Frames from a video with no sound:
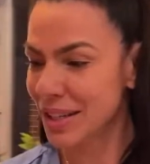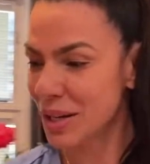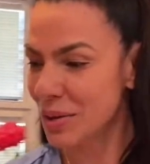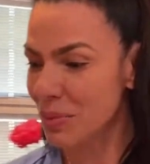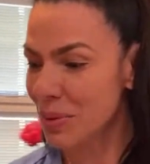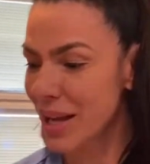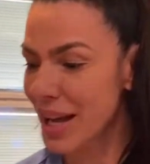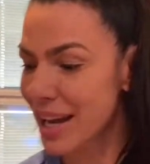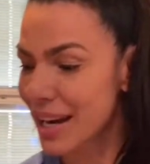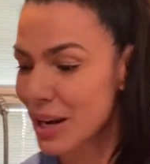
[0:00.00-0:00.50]

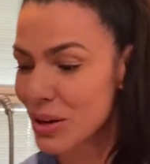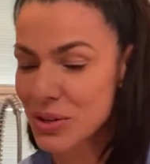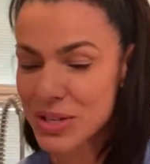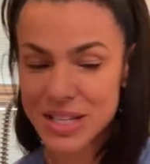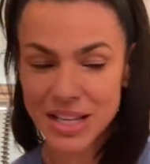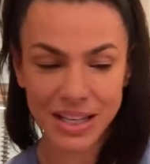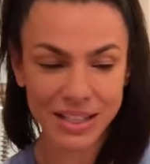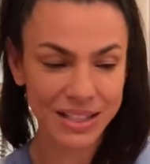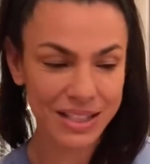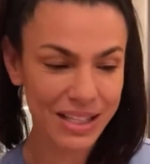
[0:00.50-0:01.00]
we had our
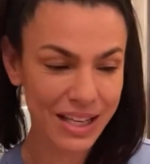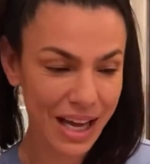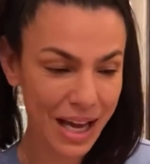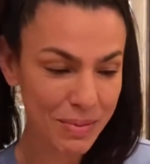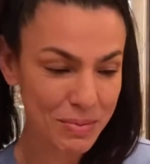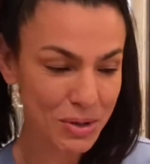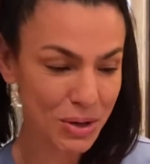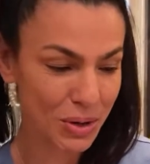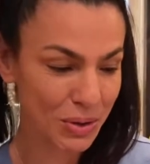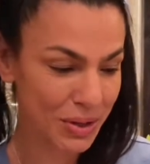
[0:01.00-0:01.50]
second
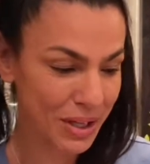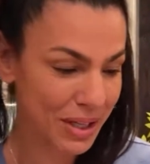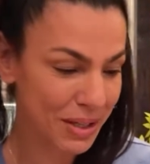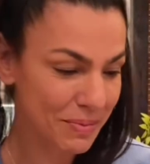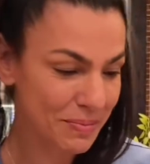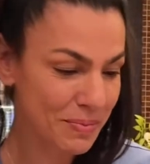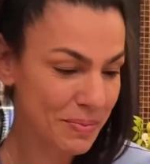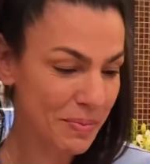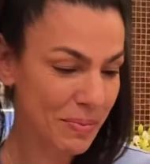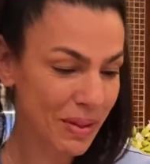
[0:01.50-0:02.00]
game going,
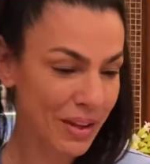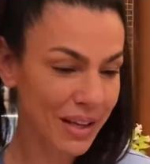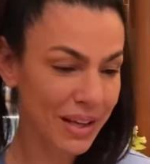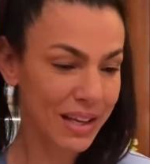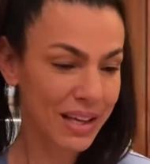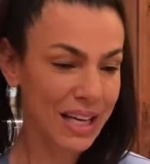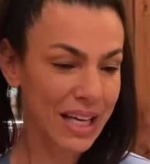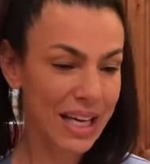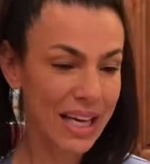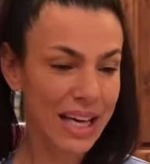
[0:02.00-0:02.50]

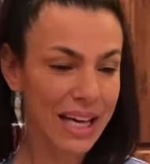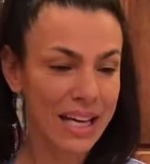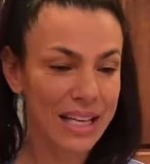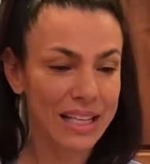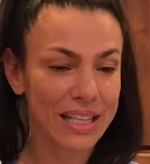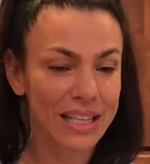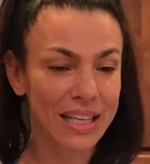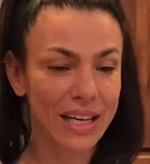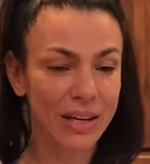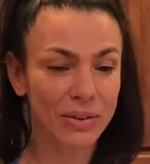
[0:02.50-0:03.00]

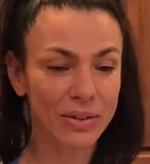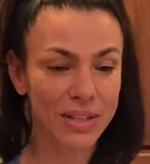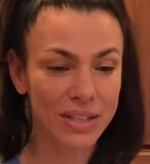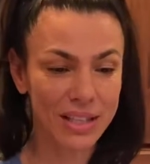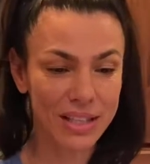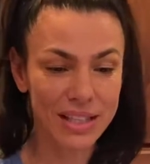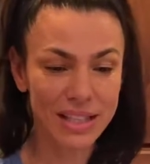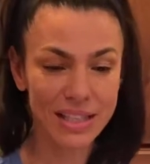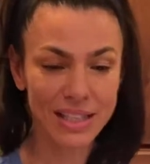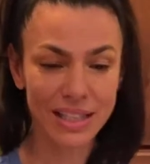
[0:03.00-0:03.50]
and our
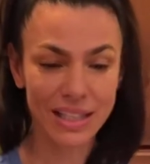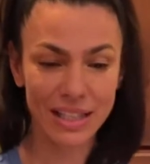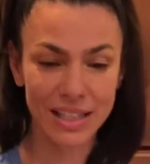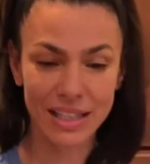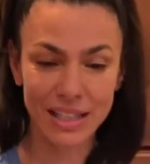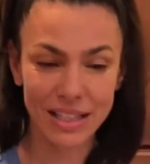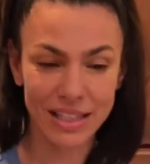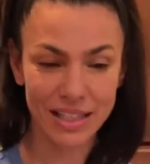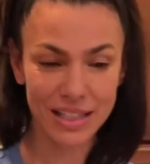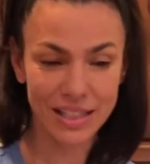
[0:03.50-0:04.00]
cleaning
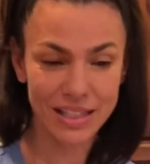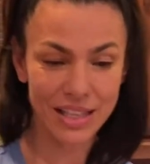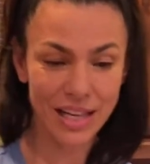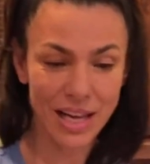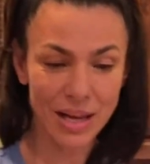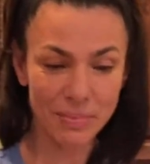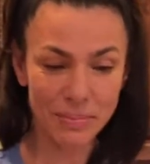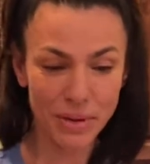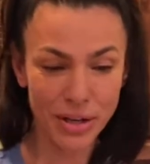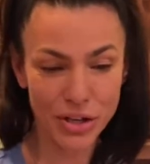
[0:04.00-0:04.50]
lady cleaned
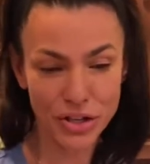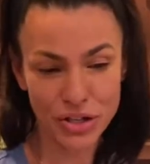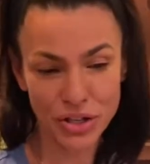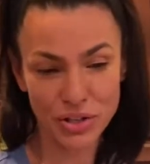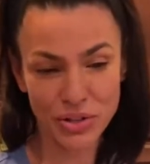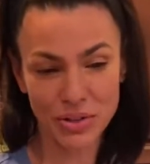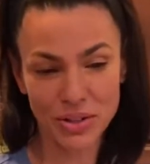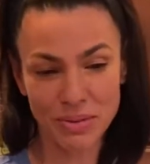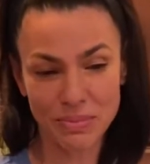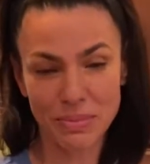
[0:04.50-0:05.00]
up, and she
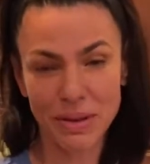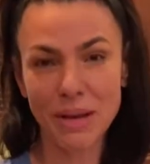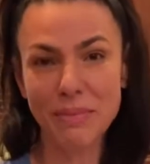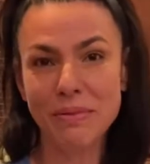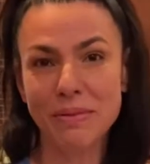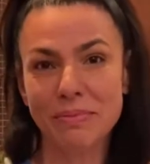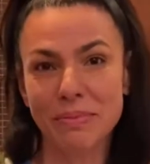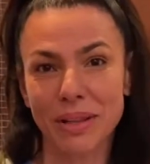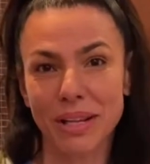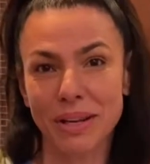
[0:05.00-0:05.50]
thought the
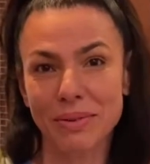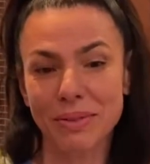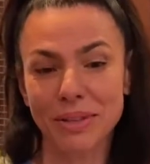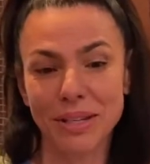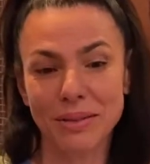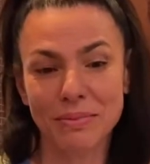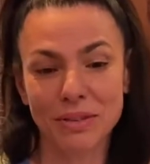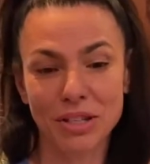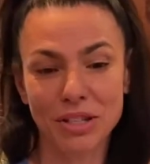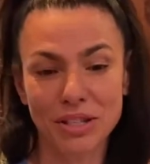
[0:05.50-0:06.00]
baby played with
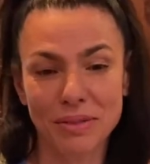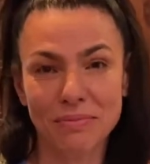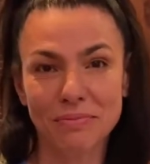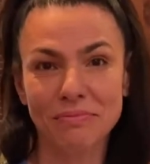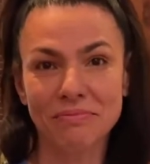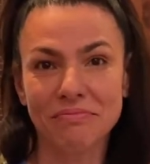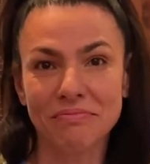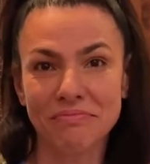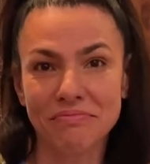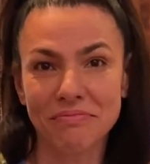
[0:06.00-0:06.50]
them, and she
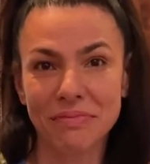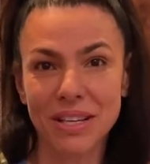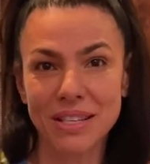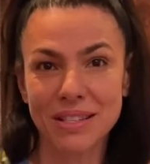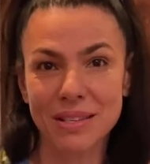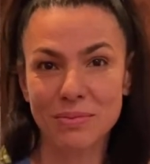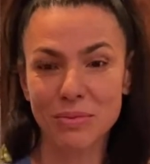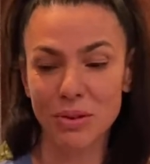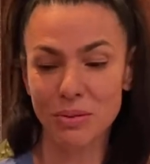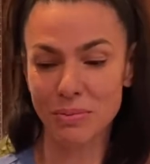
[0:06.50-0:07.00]
mixed
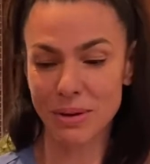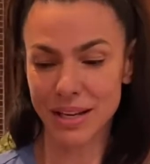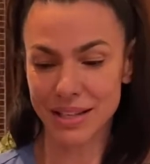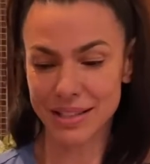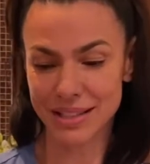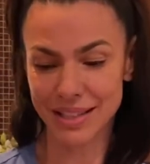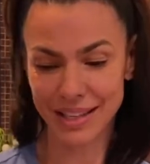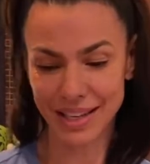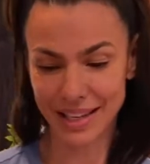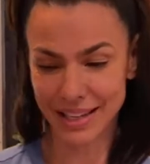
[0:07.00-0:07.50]
them all back
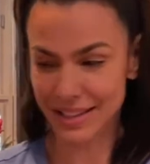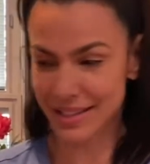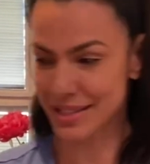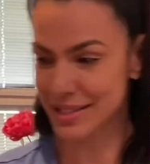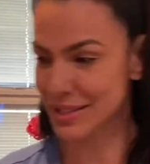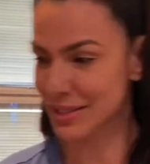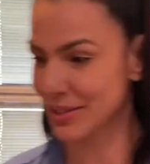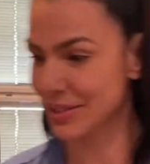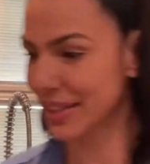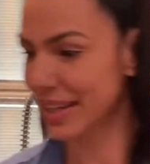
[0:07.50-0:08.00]
together.
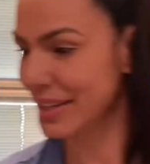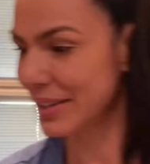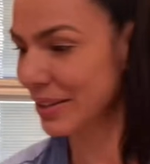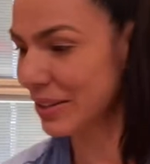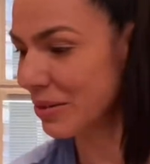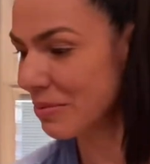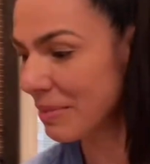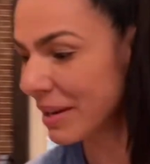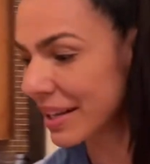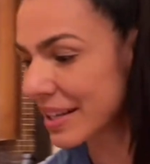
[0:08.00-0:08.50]
So there you
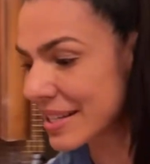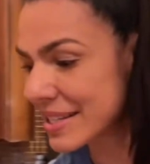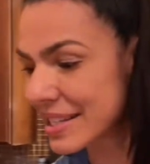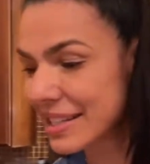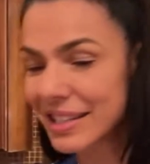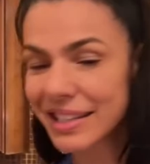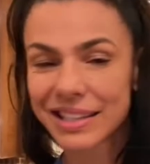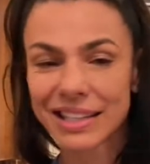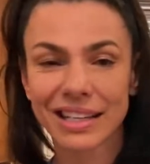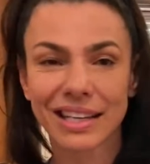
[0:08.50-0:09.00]
go. Mike is
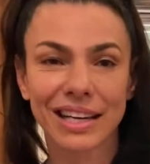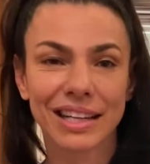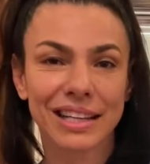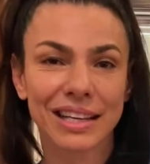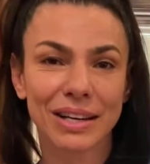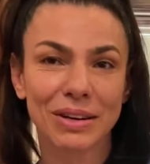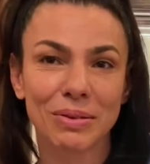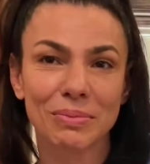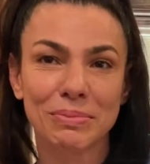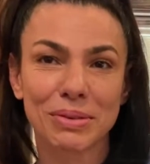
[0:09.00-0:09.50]
gonna think I
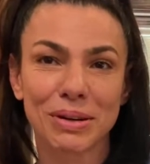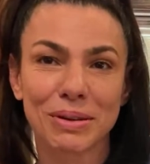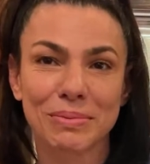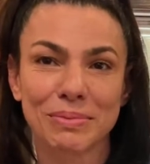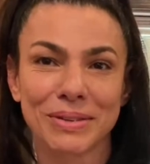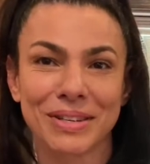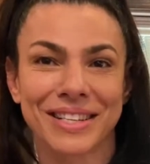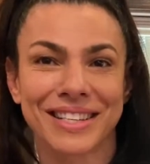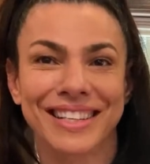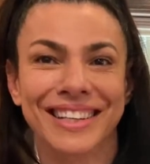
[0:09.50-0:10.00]
did it on
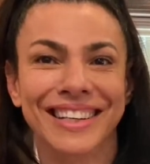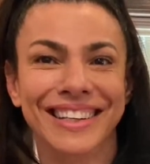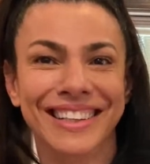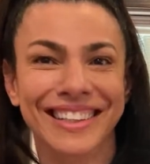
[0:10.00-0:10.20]
purpose.